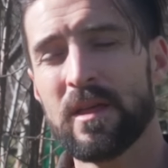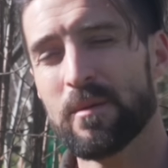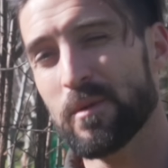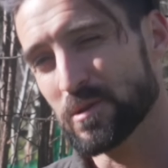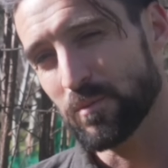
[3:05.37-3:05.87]

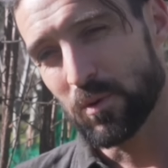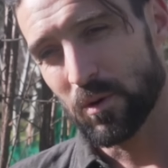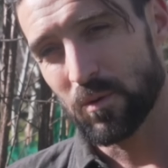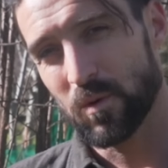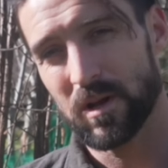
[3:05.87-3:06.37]
The most
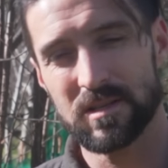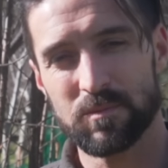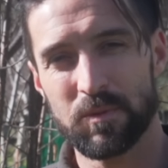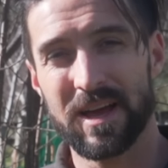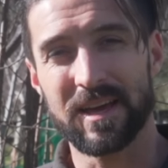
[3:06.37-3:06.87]
important one is
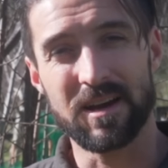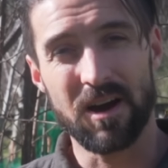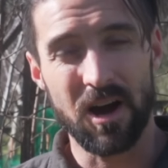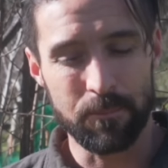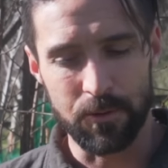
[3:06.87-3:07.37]
applying
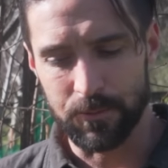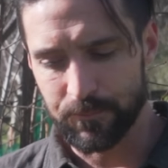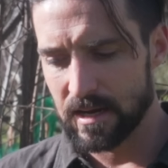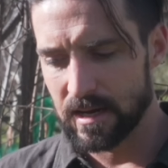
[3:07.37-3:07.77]
copper.